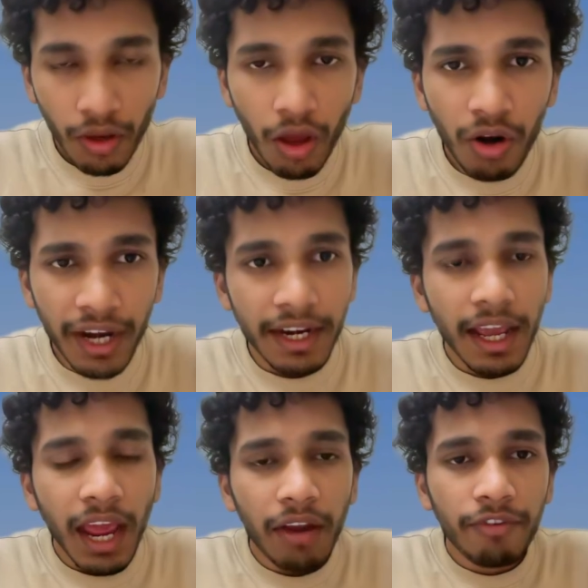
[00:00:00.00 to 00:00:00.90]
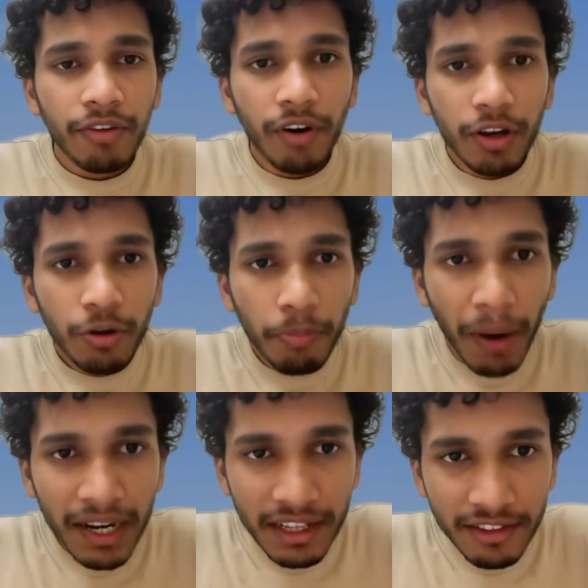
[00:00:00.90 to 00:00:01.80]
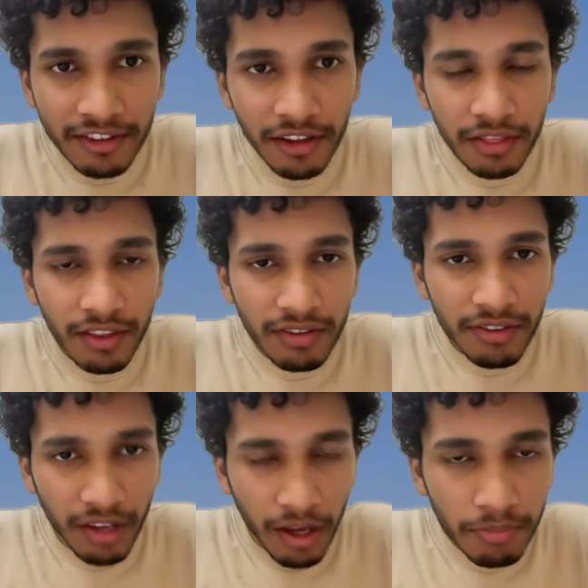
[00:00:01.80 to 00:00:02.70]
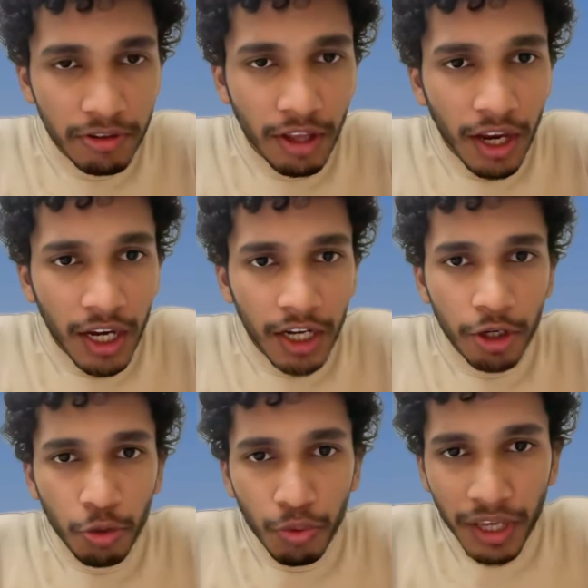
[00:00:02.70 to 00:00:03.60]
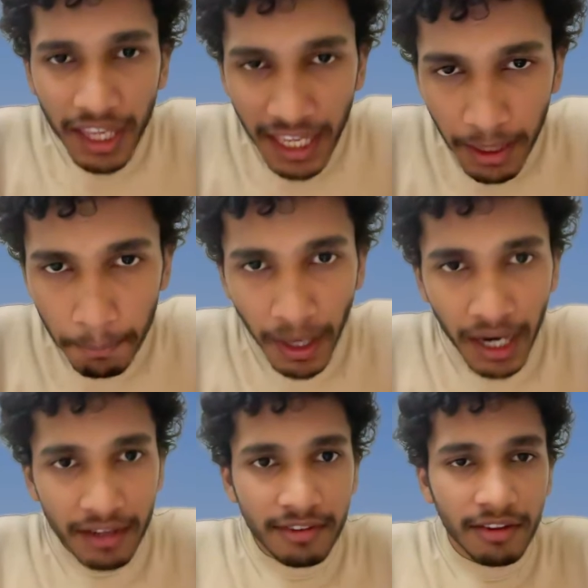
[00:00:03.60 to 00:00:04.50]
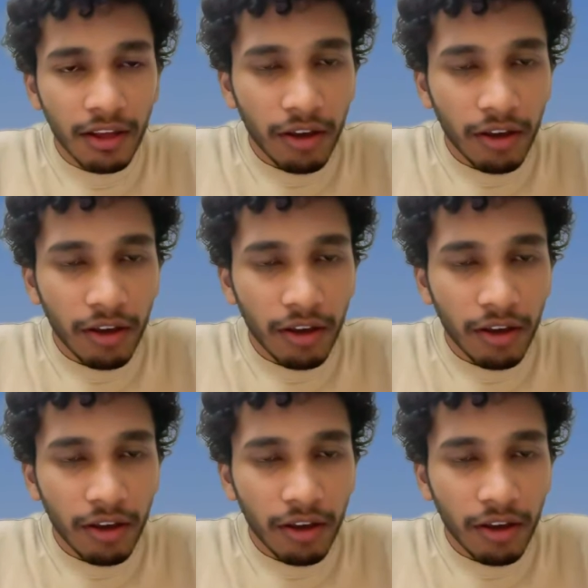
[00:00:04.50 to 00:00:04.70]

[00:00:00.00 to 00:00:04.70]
All right, and we want to partition this nums into k parts.